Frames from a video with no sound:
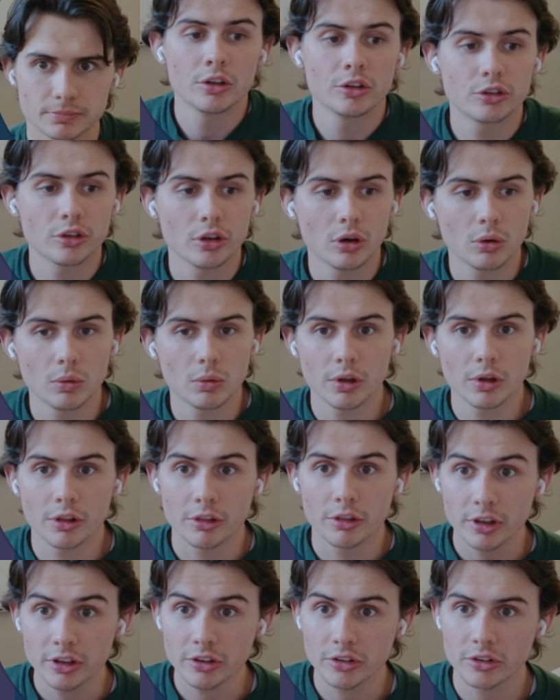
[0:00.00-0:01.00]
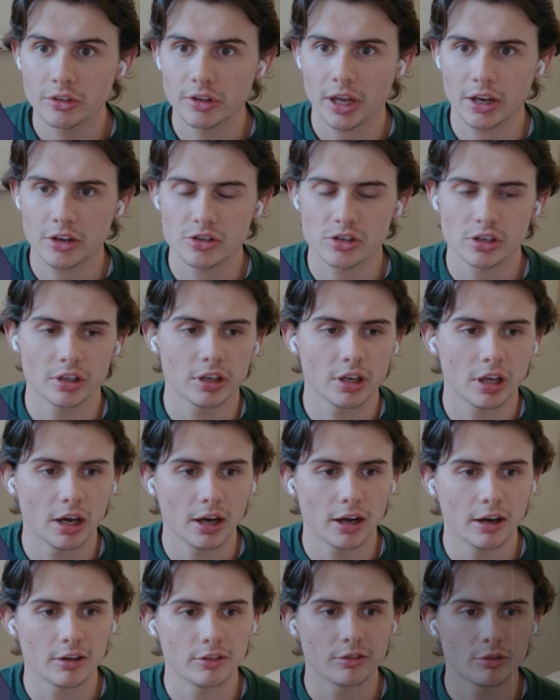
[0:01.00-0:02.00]
So this section
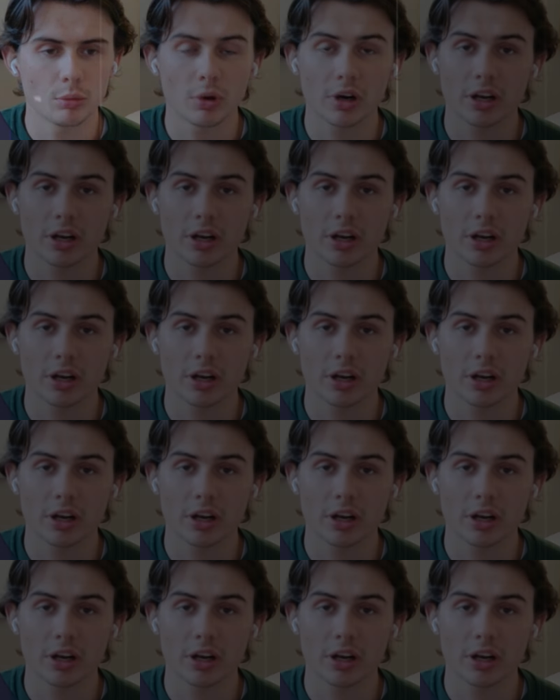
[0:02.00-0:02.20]
of